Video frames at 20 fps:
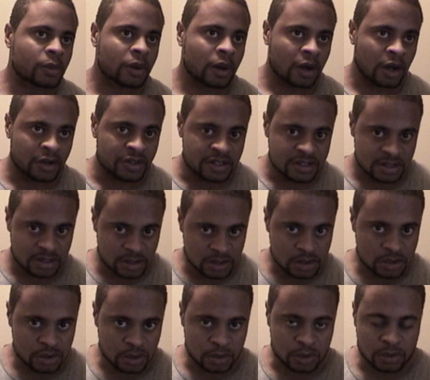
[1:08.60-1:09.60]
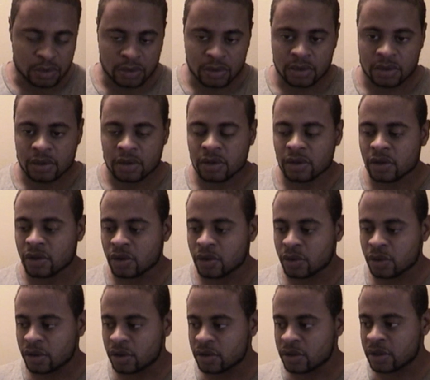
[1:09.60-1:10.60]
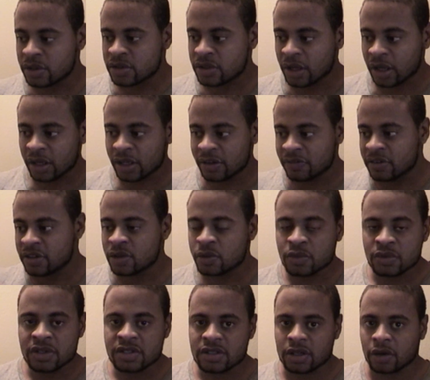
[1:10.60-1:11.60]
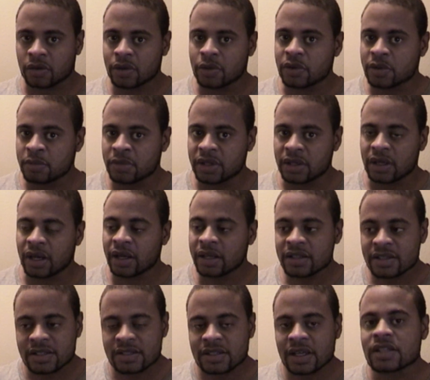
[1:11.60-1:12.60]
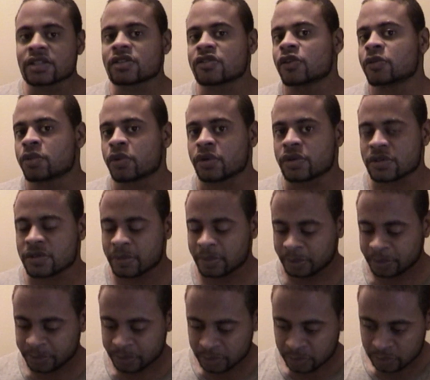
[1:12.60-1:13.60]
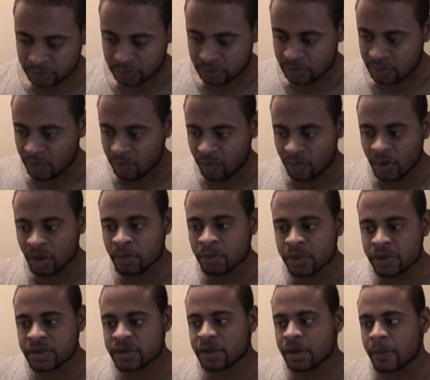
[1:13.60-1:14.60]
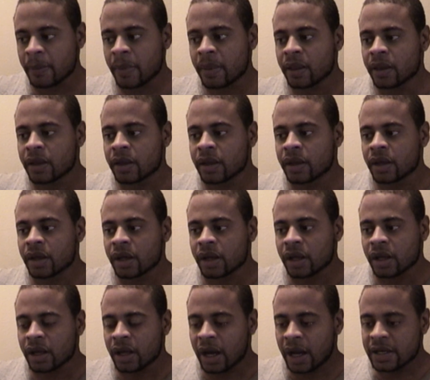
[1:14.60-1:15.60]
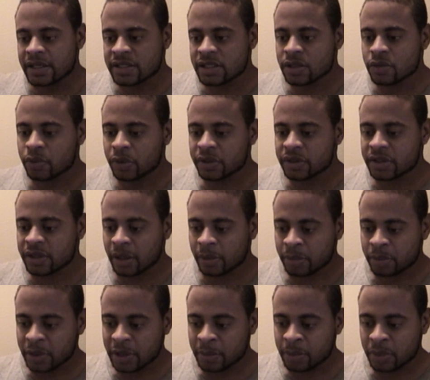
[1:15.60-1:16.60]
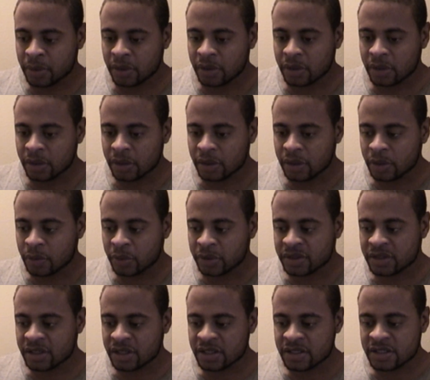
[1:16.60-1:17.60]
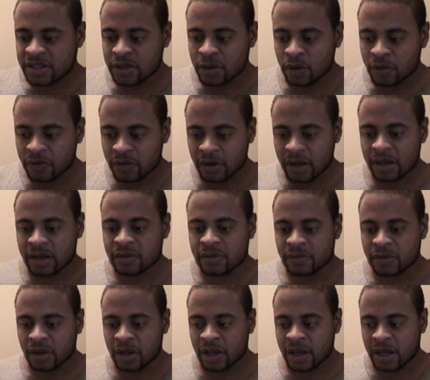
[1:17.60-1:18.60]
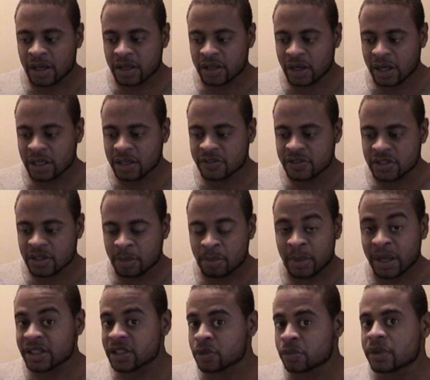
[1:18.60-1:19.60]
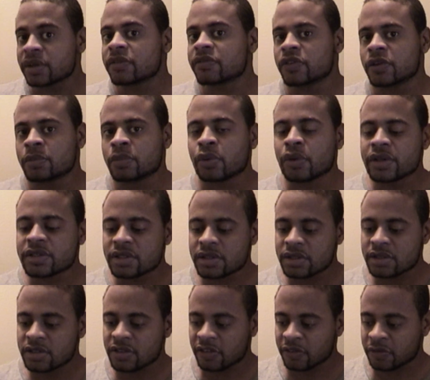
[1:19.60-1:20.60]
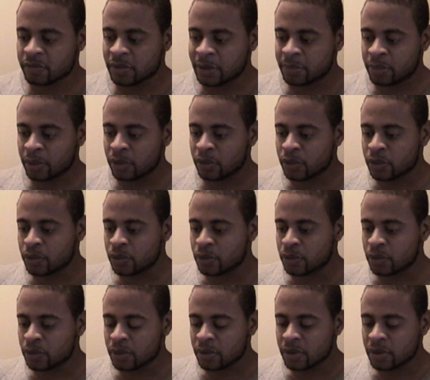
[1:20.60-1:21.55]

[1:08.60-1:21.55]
on this issue, even who disagree with me. I understand the viewpoints. But I think what is the overall kind of the moderate viewpoint is of people who